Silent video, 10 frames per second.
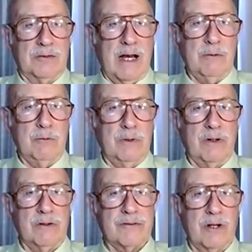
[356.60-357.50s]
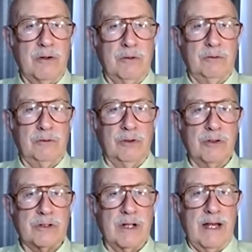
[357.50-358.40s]
I would also
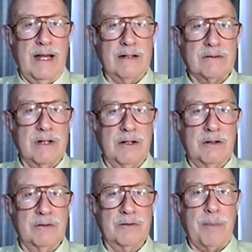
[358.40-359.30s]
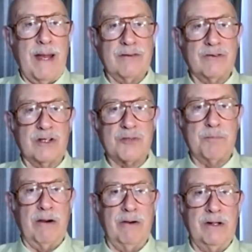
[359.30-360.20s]
look at past
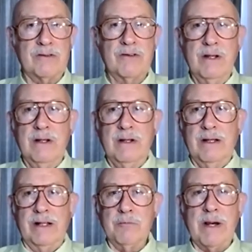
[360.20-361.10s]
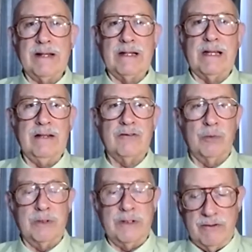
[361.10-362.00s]
experience. And in my case,
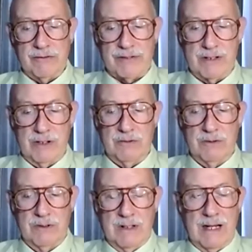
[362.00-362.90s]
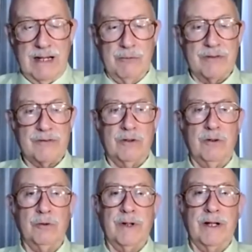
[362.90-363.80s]
20 years ago, I was
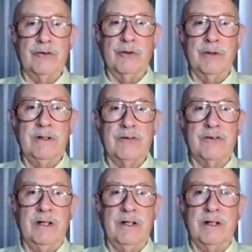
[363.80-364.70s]
told when I joined the city